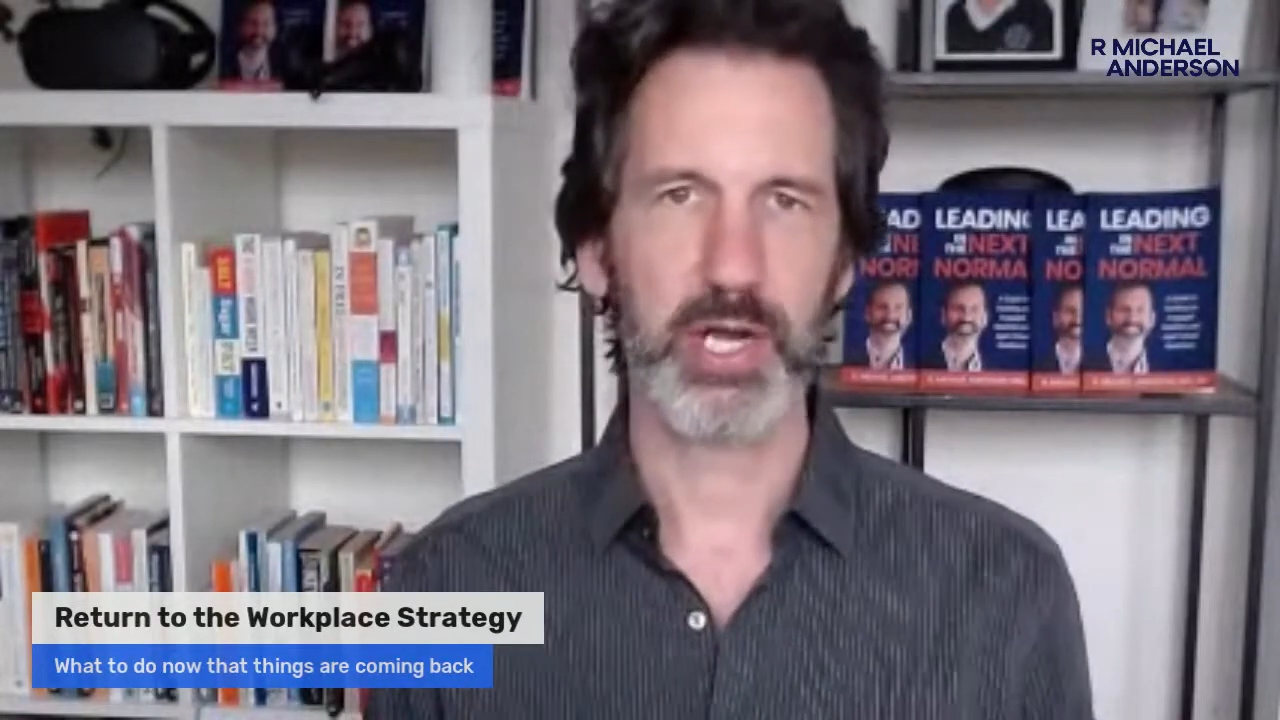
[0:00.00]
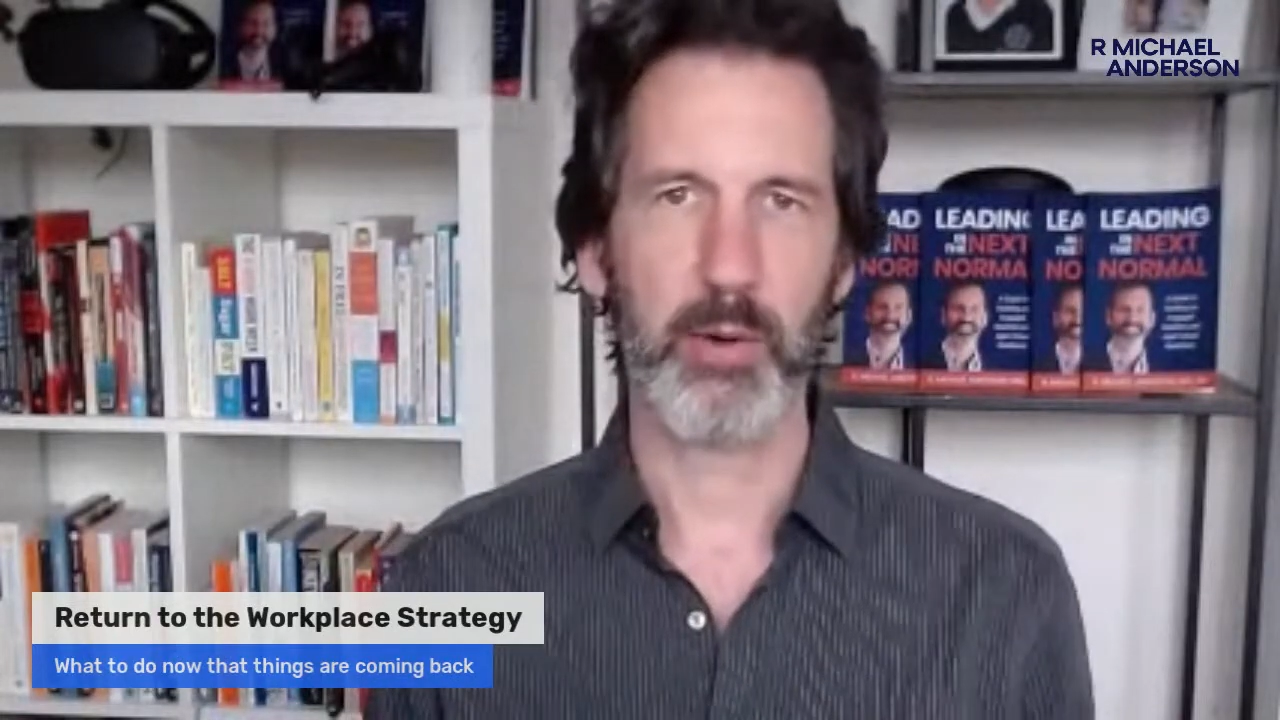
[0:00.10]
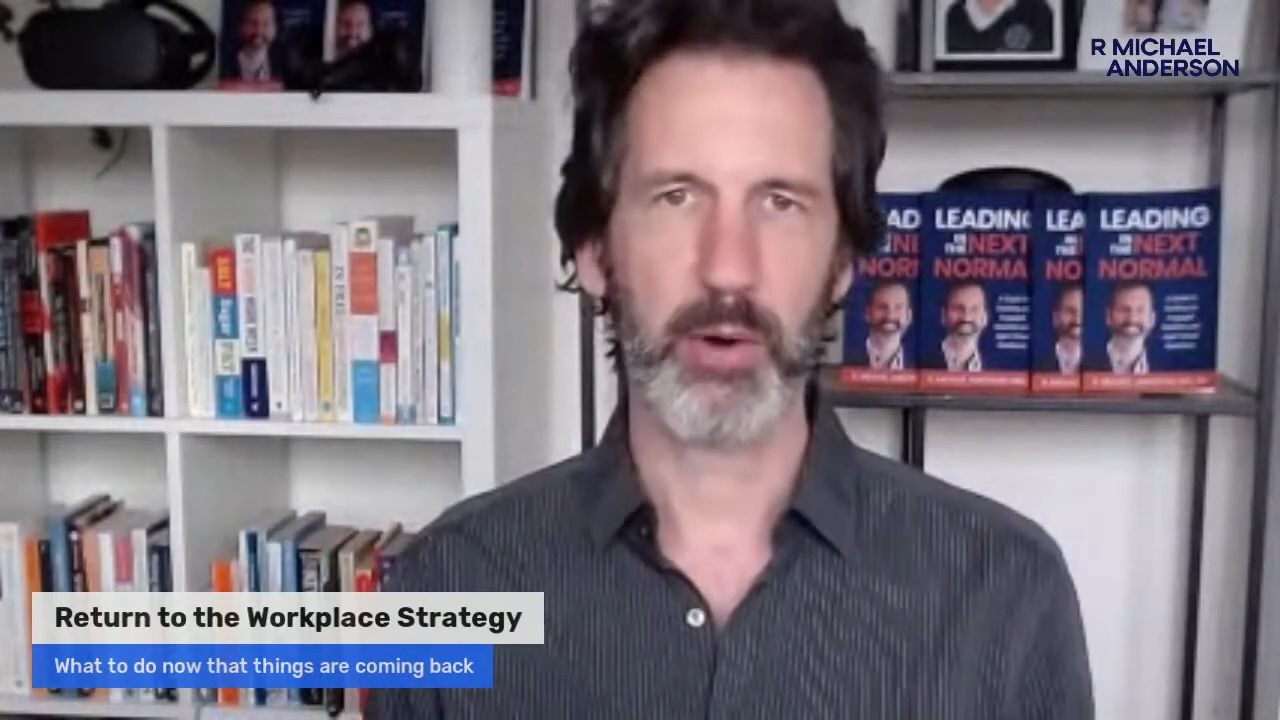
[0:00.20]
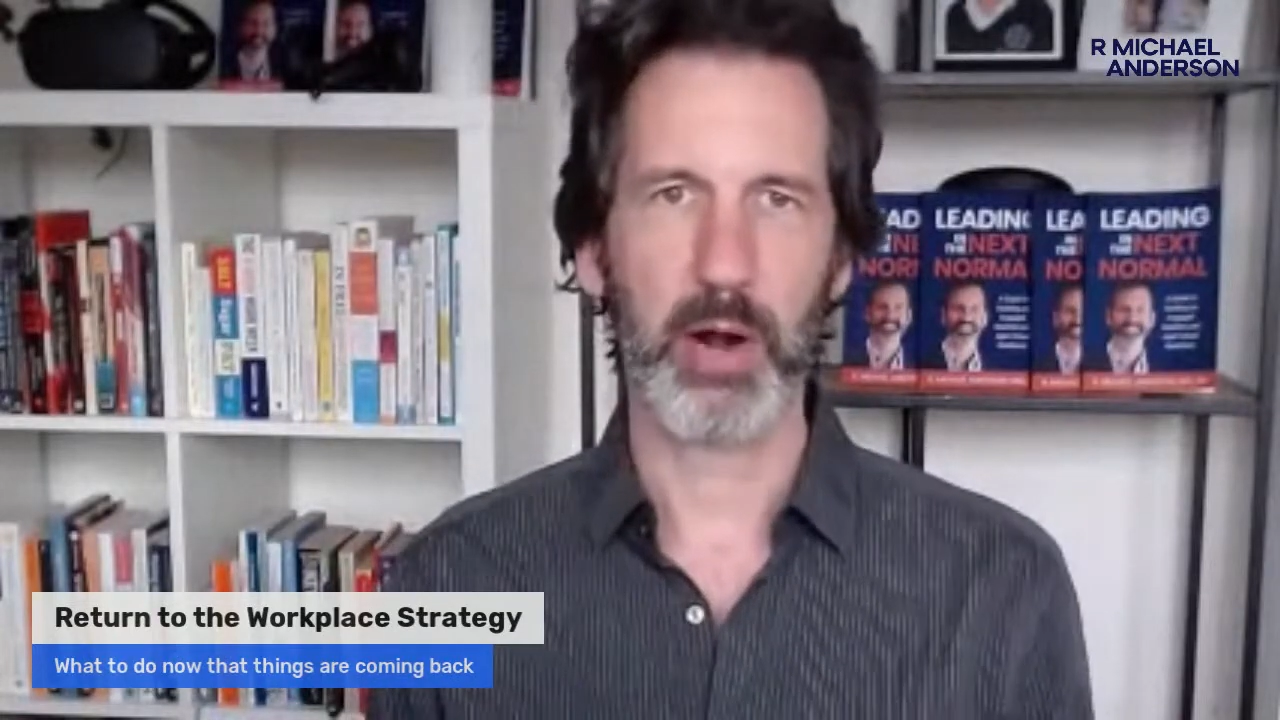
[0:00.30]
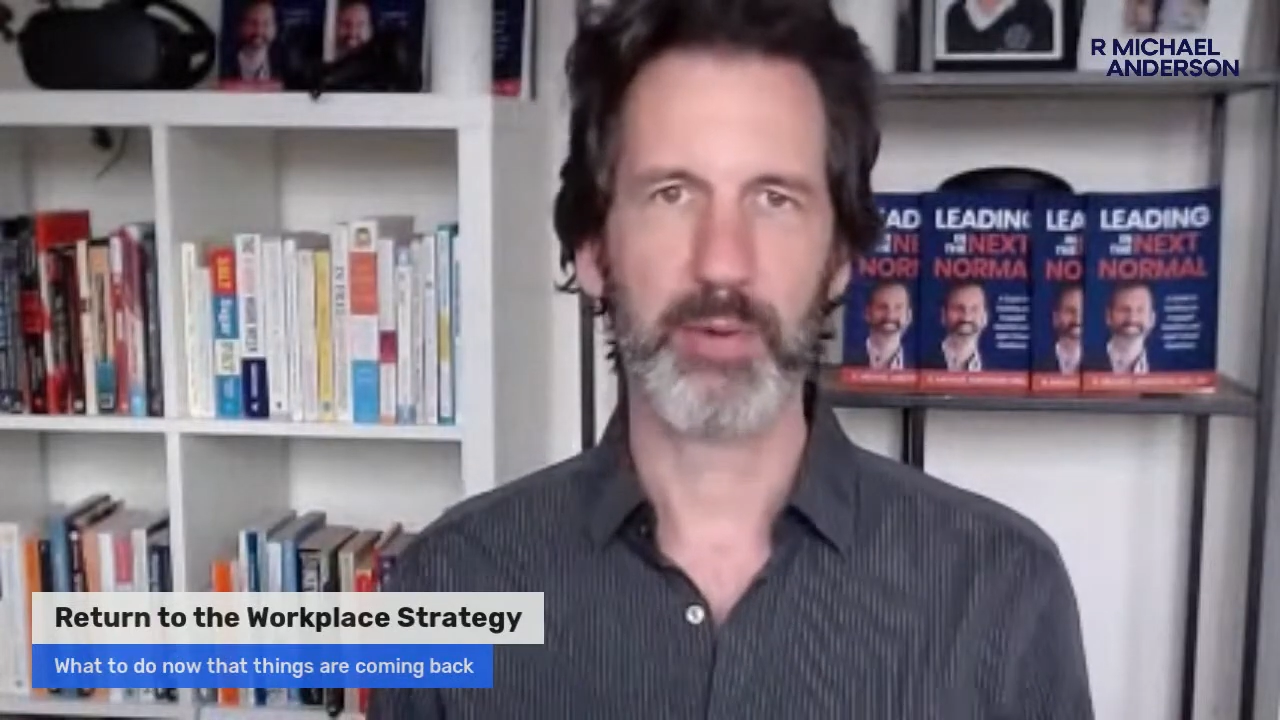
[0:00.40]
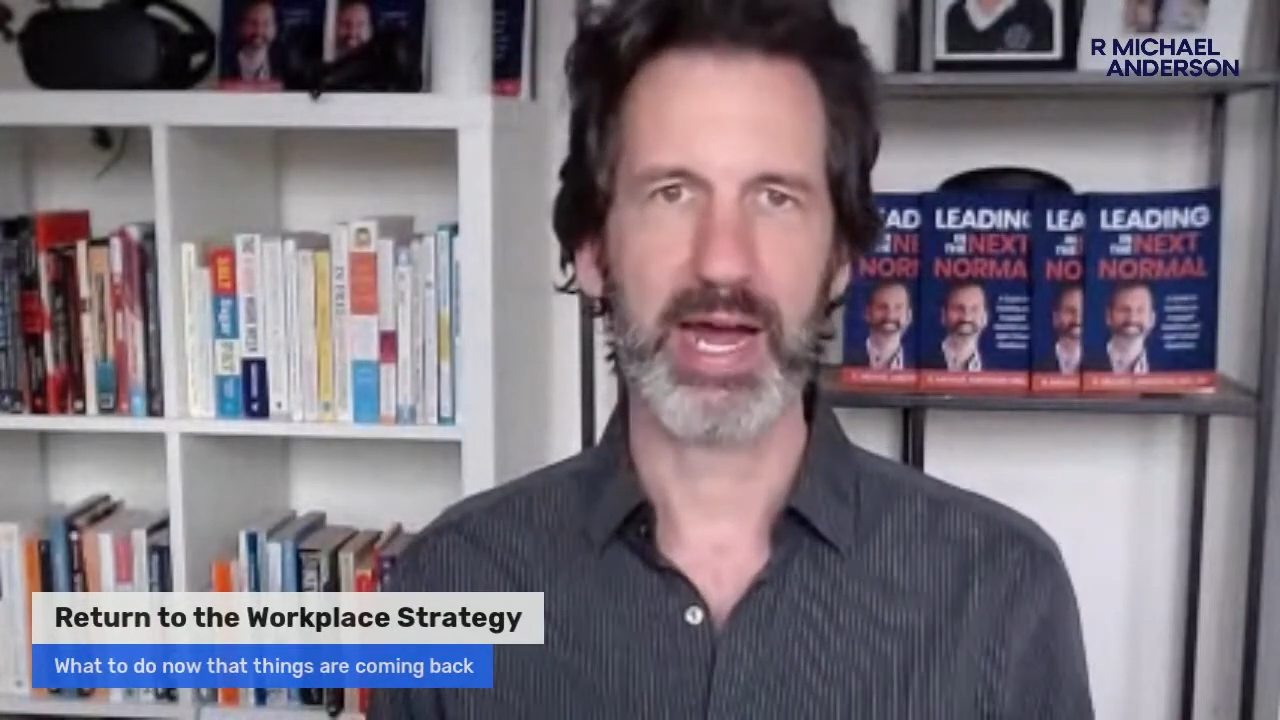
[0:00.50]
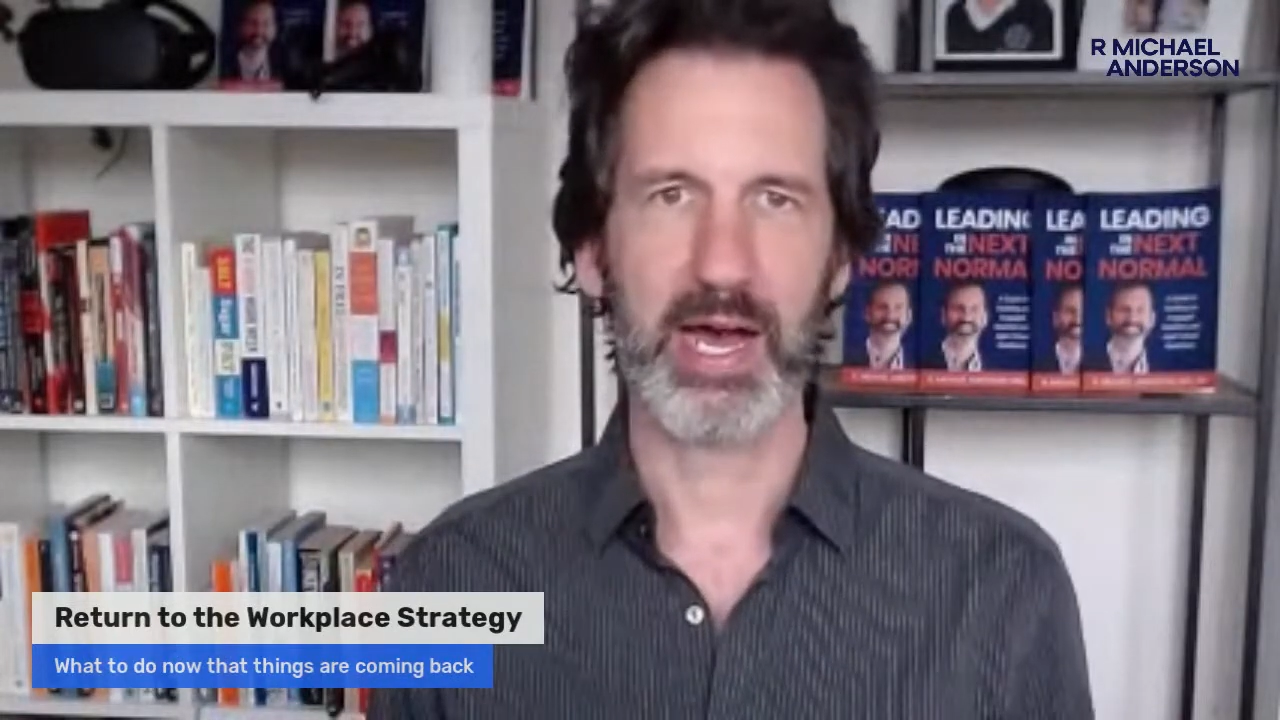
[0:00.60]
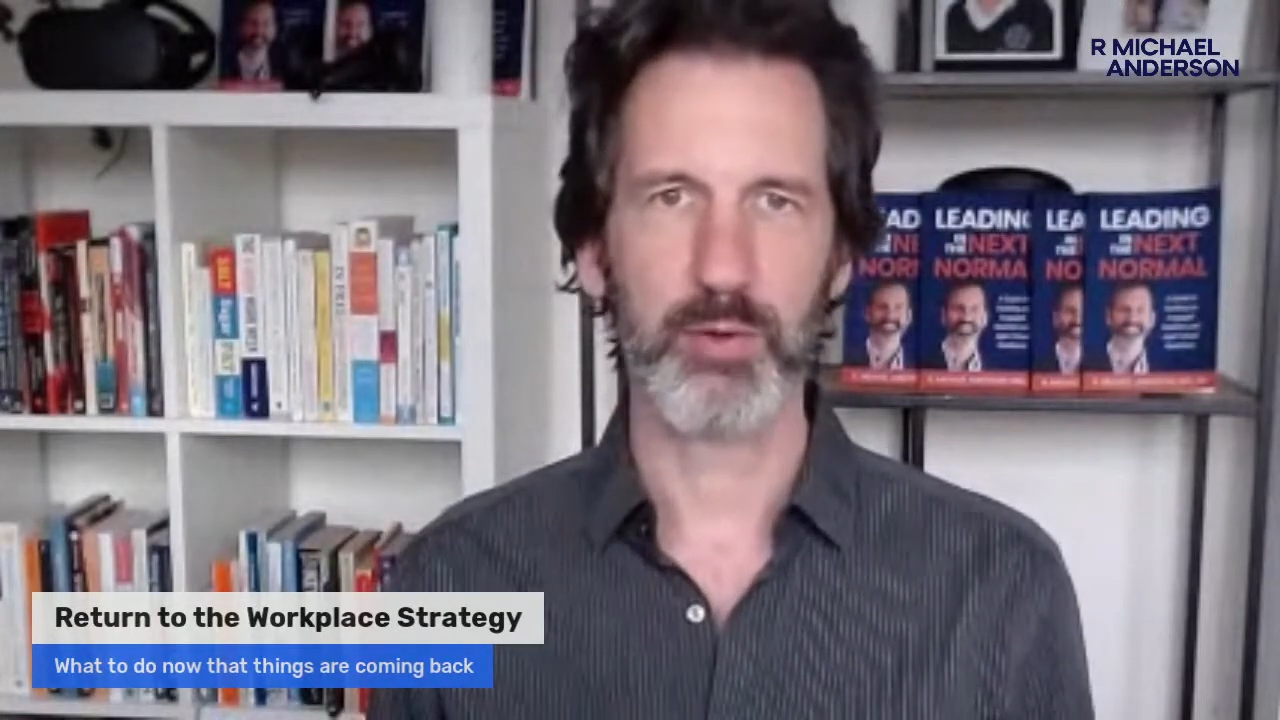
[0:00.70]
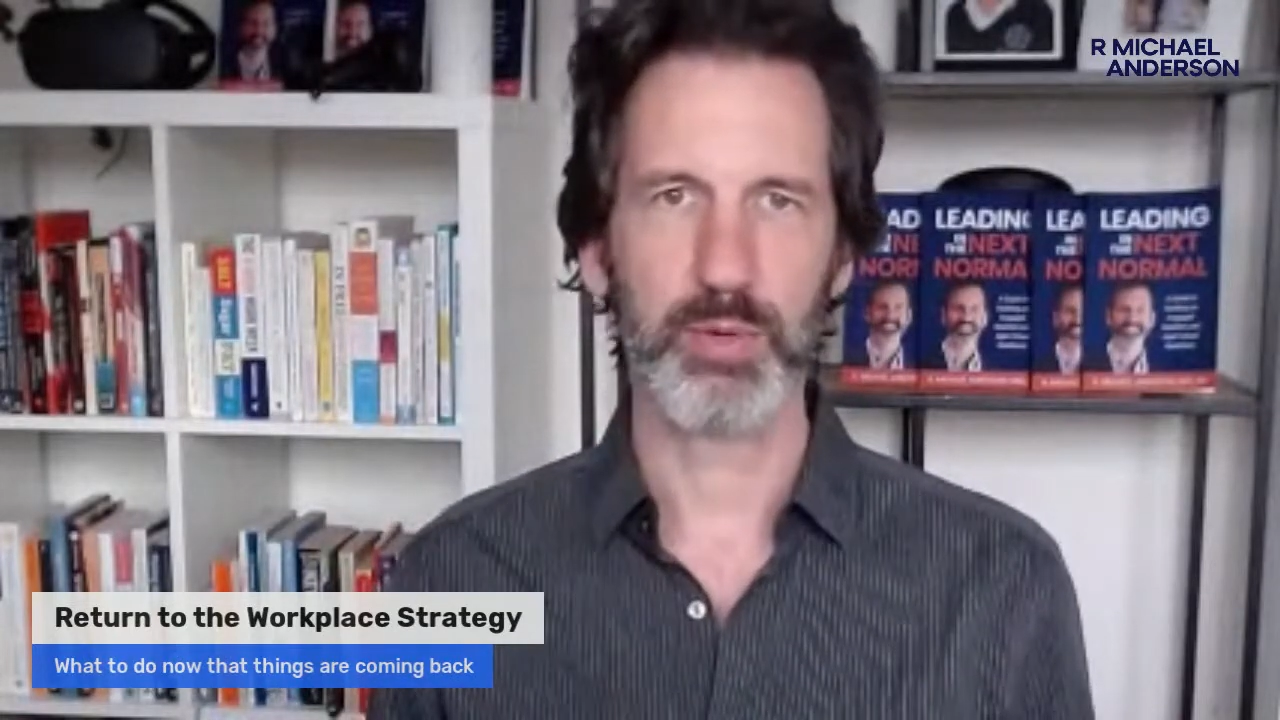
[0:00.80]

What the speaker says: around